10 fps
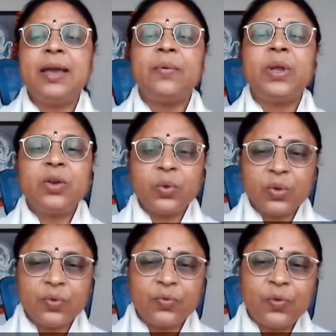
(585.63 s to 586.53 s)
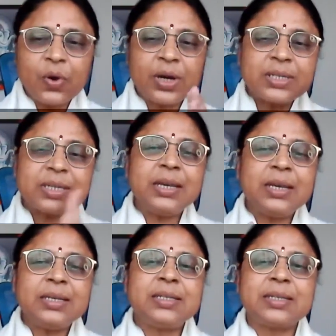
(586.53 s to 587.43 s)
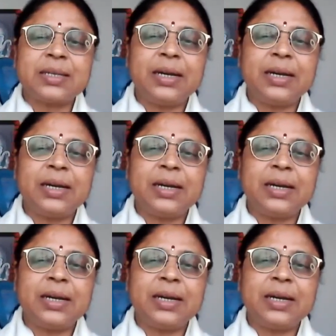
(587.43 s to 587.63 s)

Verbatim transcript: when you focusing is